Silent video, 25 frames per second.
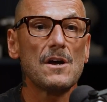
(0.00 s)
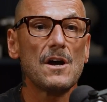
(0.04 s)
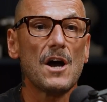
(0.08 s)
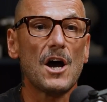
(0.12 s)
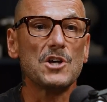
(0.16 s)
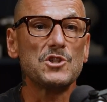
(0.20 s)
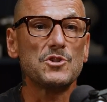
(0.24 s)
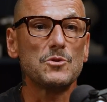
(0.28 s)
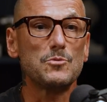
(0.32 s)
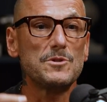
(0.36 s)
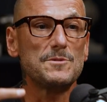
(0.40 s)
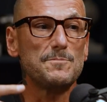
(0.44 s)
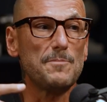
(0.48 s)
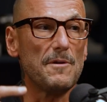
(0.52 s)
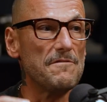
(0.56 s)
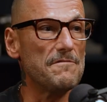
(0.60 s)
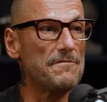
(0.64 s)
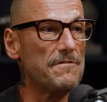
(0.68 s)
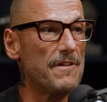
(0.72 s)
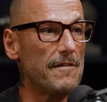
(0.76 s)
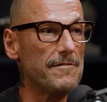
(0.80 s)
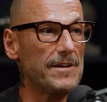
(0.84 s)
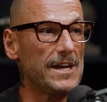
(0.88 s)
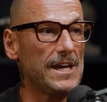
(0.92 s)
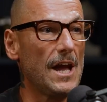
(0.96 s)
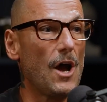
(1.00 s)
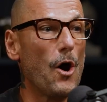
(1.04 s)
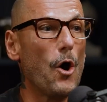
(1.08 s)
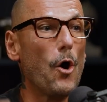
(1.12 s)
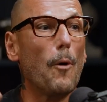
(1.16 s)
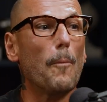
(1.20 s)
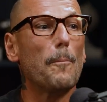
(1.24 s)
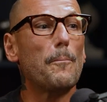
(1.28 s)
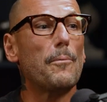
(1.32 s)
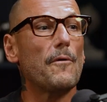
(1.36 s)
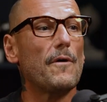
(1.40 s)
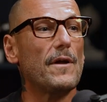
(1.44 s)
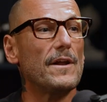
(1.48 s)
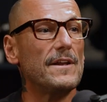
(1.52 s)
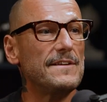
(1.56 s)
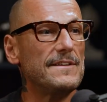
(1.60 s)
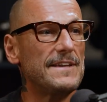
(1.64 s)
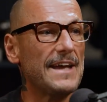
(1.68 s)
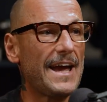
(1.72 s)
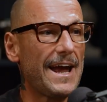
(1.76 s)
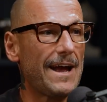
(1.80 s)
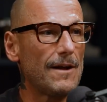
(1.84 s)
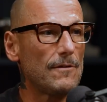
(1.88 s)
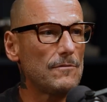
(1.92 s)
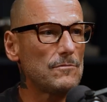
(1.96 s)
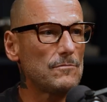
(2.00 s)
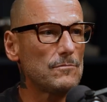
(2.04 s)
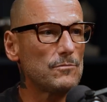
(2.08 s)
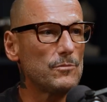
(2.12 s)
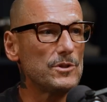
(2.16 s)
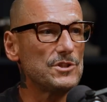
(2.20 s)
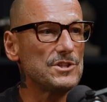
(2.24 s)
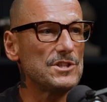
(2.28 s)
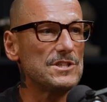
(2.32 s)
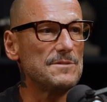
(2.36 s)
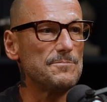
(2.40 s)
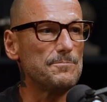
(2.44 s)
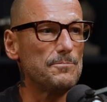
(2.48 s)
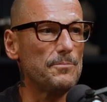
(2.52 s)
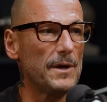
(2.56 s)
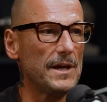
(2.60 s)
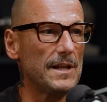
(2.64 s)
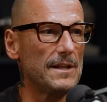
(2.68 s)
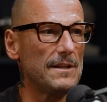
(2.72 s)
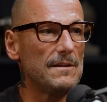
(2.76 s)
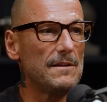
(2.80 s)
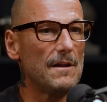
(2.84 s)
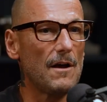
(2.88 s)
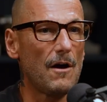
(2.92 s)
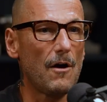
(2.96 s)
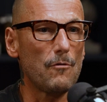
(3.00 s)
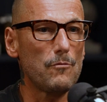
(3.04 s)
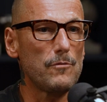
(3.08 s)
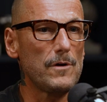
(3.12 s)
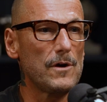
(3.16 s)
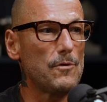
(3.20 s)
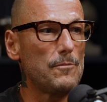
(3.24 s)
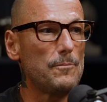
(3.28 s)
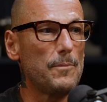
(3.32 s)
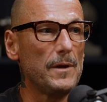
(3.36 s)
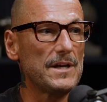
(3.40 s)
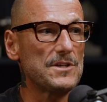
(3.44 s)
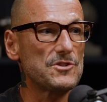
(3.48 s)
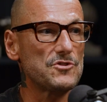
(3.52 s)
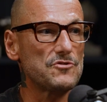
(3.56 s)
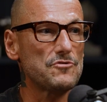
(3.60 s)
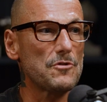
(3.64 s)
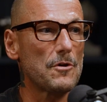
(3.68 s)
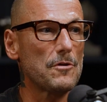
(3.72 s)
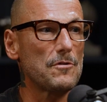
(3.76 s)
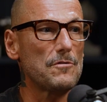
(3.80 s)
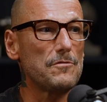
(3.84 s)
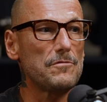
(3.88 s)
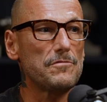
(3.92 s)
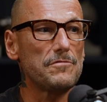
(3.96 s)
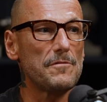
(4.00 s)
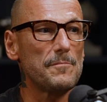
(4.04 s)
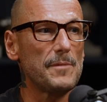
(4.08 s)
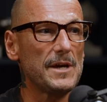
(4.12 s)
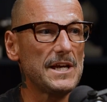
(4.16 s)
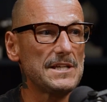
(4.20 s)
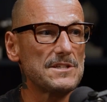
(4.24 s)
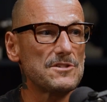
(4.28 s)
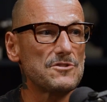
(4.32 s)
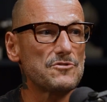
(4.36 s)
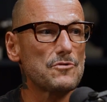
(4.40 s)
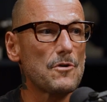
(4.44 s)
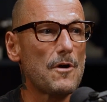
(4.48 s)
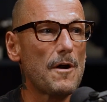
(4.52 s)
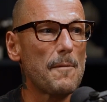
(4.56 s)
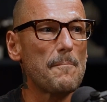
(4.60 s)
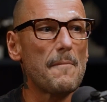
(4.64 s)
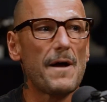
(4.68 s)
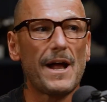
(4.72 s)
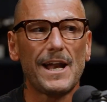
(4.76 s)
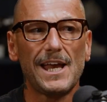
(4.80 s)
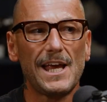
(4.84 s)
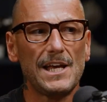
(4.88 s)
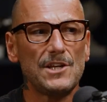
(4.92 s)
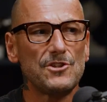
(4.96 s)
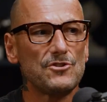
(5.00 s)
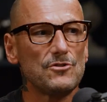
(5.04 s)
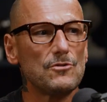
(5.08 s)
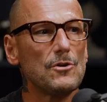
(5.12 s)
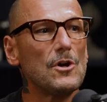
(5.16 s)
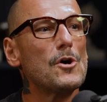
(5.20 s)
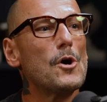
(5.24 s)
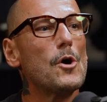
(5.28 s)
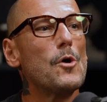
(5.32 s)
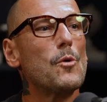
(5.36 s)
has always been very up and down, which has been a real big struggle for me to try and manage.